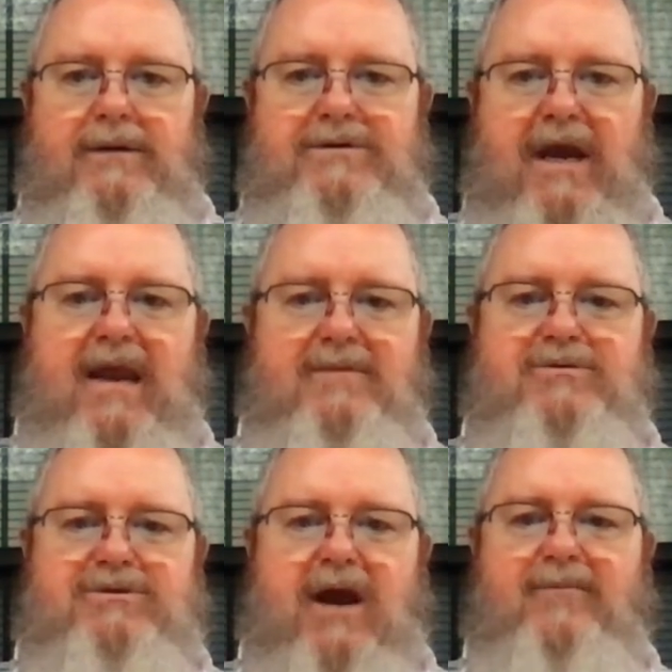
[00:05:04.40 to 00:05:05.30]
James
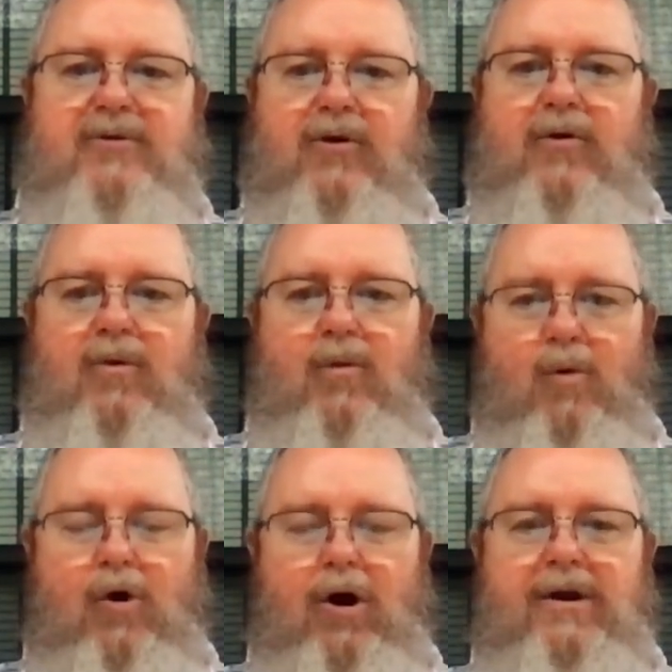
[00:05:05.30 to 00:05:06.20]
chapter
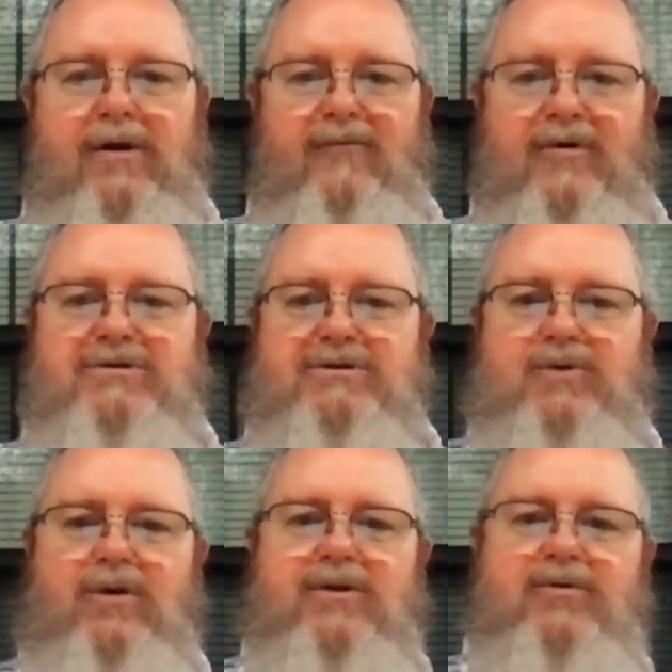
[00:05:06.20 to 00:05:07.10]
1, verses
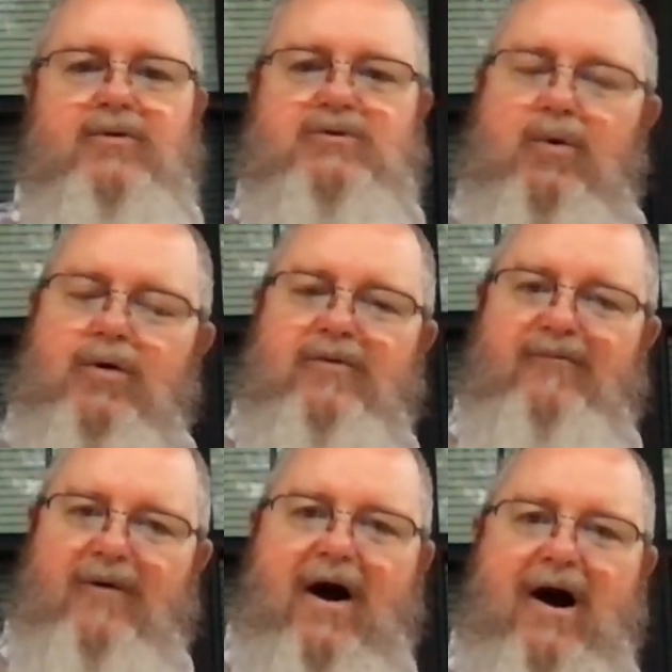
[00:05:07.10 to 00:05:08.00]
20 through
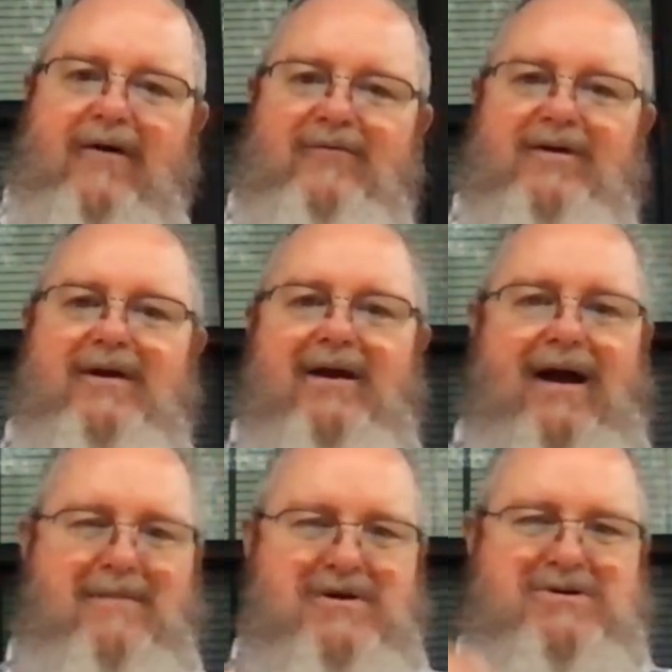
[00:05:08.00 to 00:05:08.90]
25,
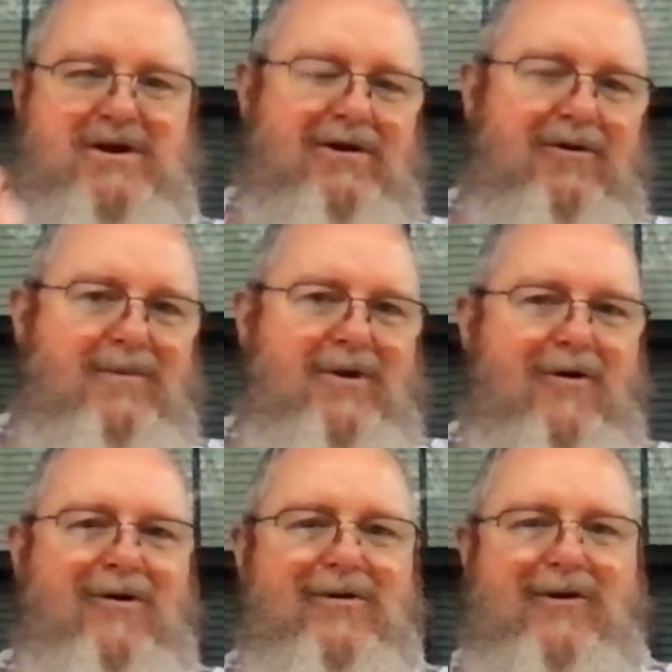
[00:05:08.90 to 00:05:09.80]
I mentioned it a little bit
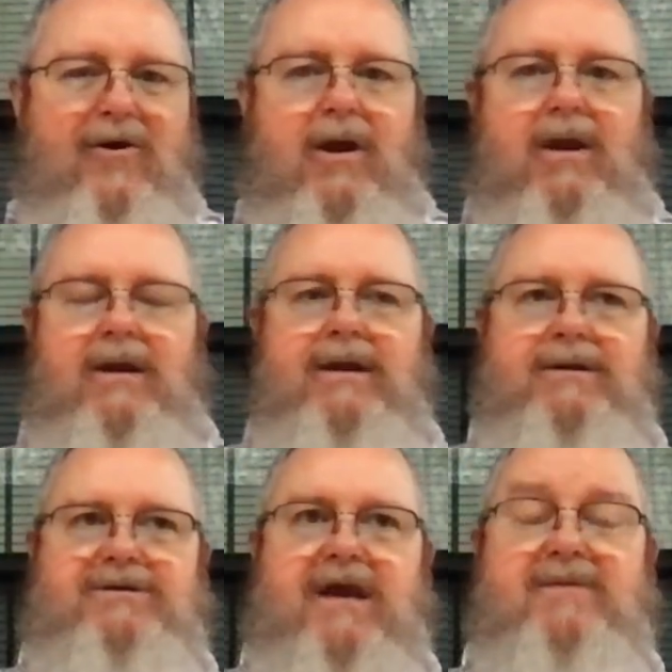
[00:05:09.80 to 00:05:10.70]
earlier,
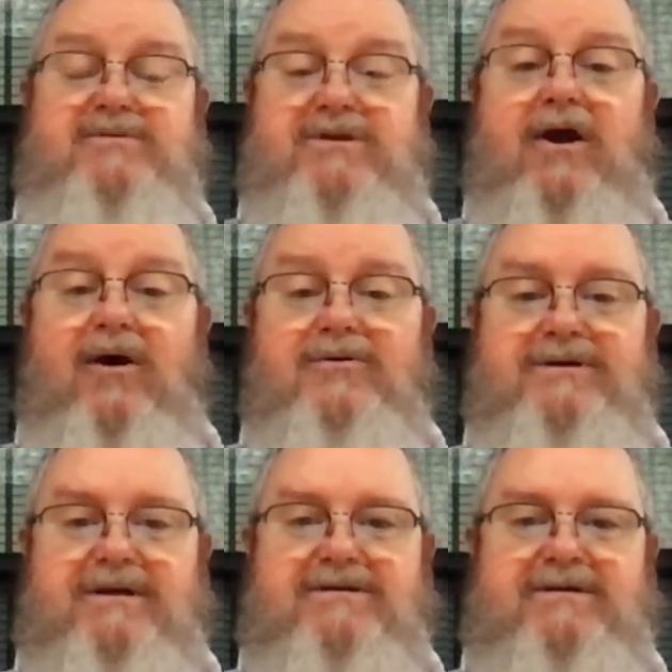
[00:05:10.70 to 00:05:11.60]
James
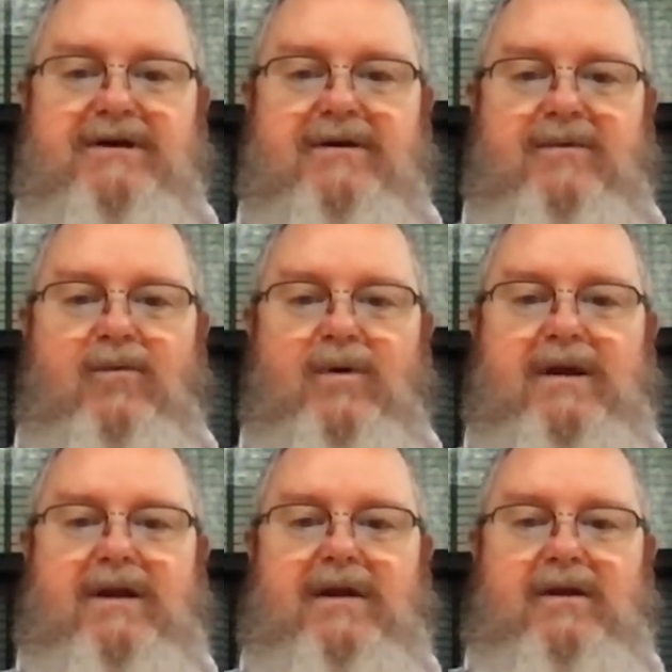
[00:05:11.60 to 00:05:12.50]
tells us that
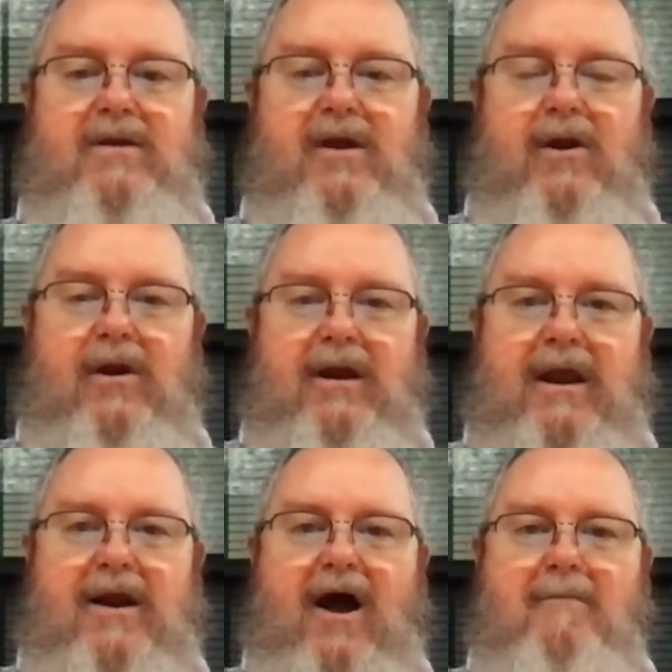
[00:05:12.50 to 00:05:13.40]
we
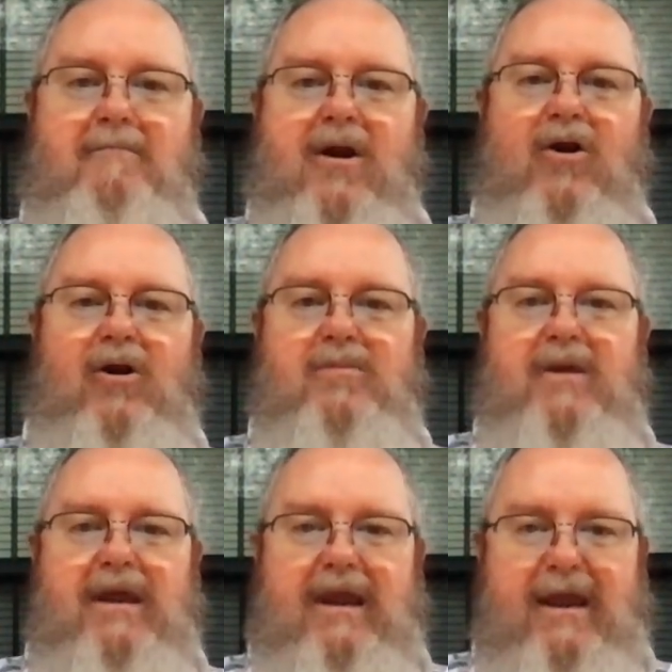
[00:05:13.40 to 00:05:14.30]
cannot merely
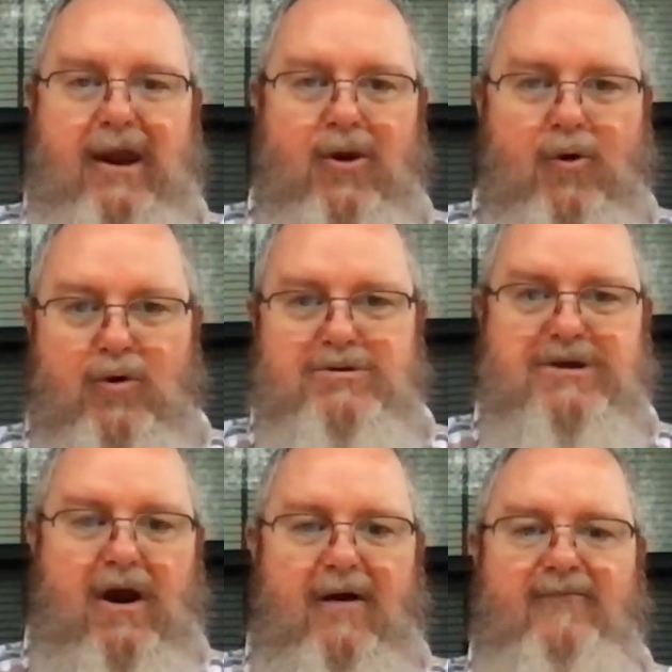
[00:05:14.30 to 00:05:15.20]
be
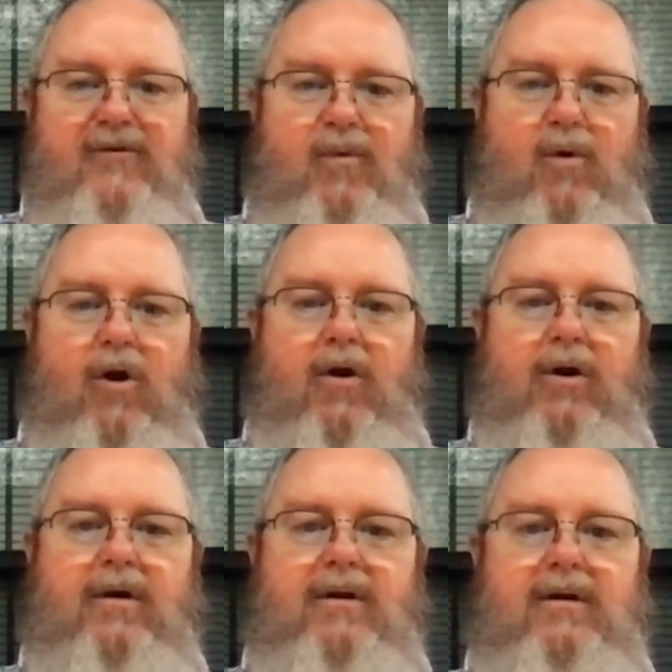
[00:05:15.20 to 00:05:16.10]
hearers of the
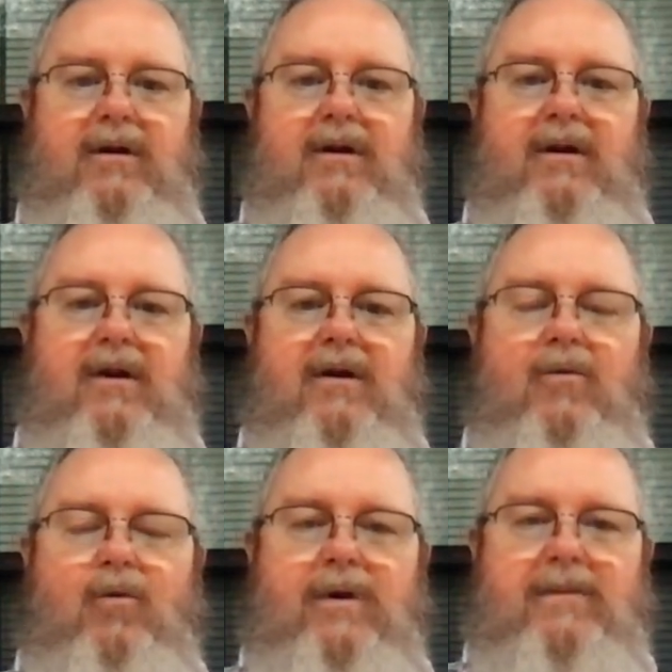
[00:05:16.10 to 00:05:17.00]
word.
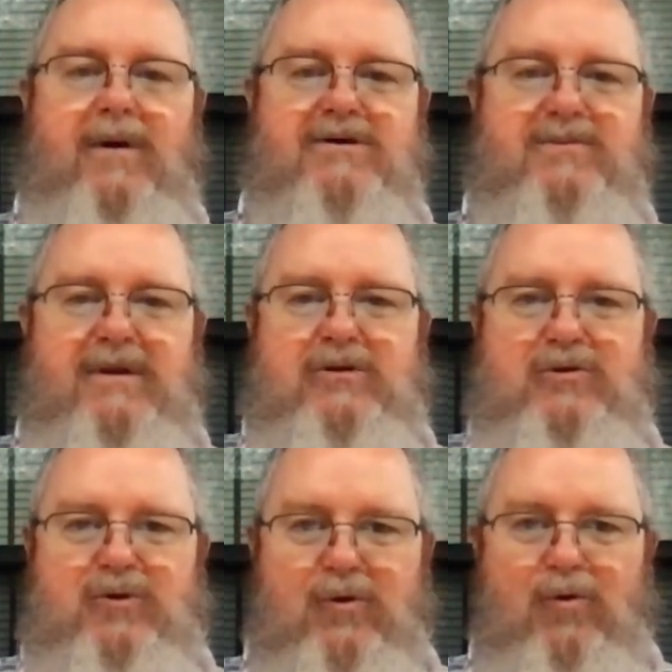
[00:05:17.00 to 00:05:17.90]
We must be
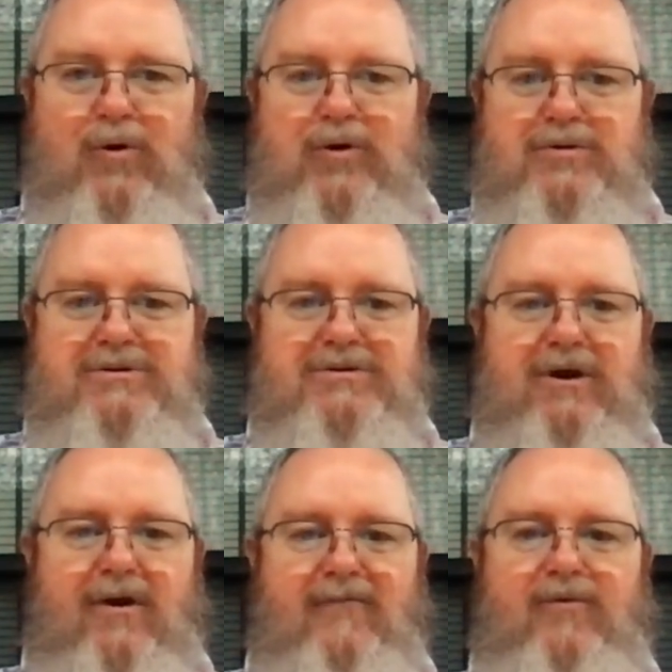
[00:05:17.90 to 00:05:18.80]
doers
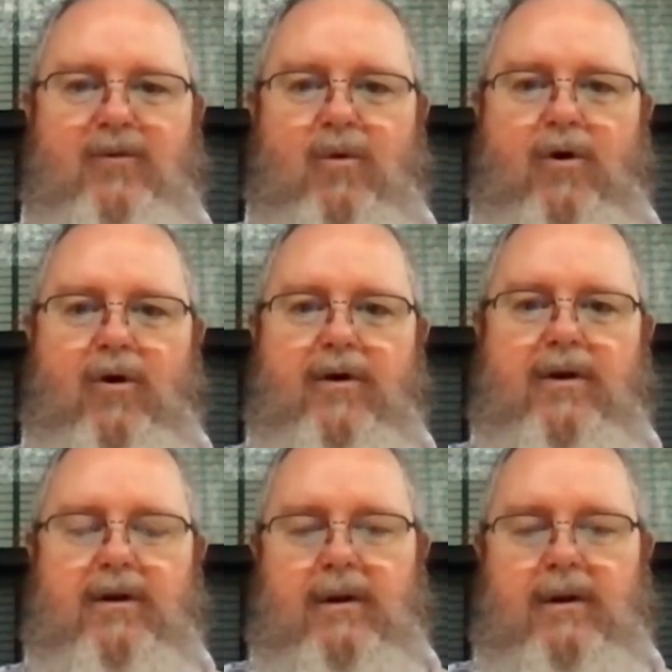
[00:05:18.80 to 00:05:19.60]
of the word.